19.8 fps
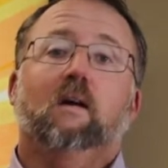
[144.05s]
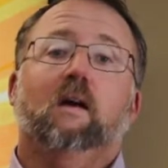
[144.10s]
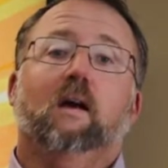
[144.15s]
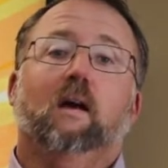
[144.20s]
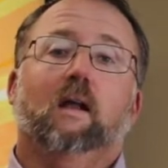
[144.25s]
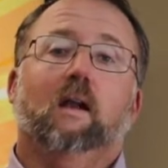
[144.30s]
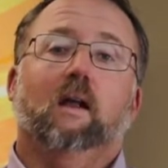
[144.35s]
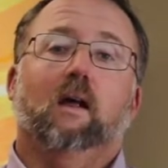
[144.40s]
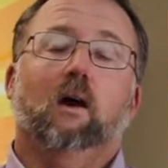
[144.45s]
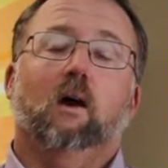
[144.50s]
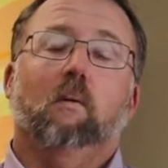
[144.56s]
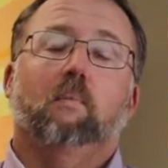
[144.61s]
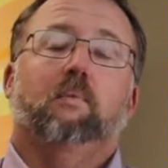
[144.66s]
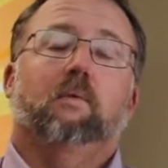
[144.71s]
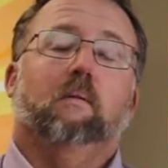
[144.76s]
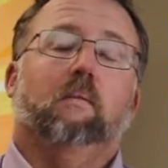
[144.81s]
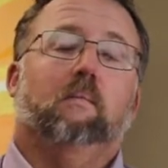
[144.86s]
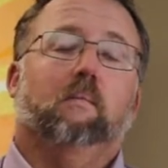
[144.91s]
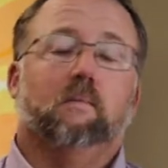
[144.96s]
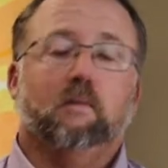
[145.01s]
and help
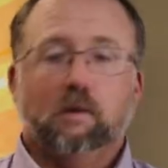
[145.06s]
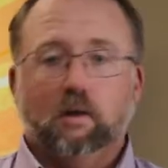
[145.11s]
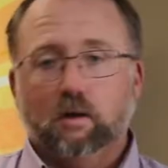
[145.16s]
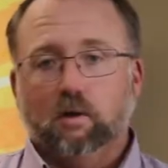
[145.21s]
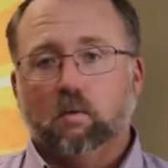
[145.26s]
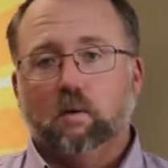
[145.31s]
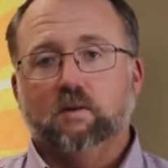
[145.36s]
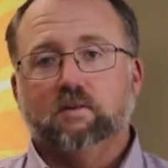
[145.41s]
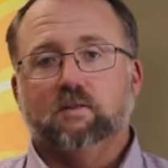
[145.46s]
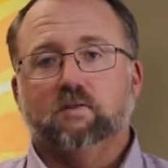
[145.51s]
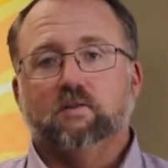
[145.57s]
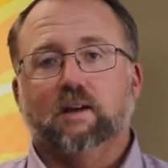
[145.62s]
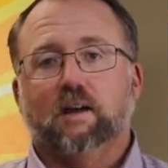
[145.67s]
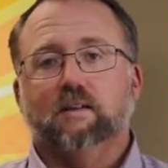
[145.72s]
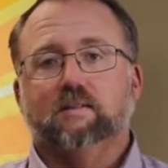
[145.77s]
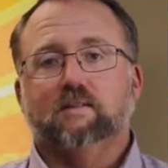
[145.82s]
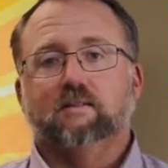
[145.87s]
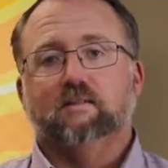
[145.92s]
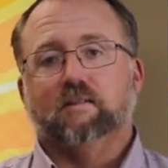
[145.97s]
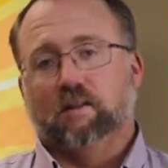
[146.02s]
them increase their
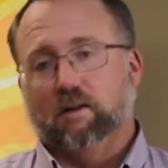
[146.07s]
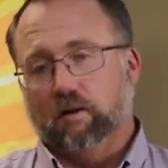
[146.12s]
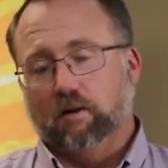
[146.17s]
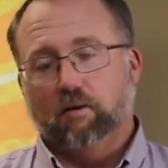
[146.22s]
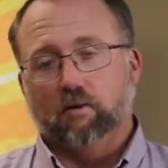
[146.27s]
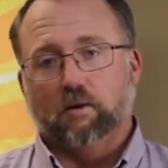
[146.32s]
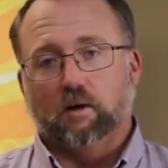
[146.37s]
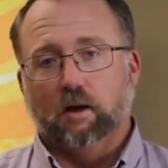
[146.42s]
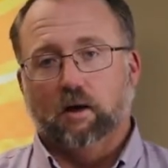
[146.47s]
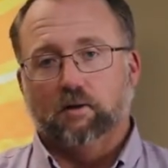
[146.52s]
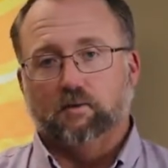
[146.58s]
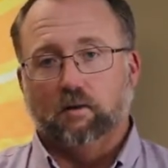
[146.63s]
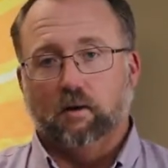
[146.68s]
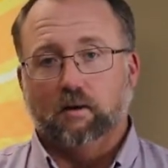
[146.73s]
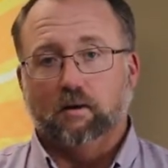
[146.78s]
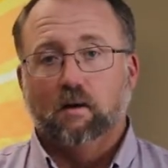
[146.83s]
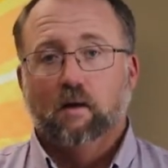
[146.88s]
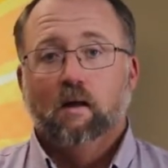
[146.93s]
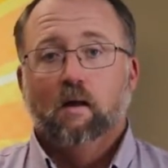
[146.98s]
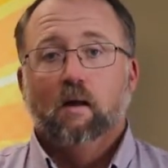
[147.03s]
chances to get under
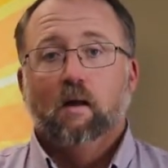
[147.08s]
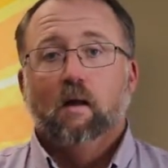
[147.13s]
contract.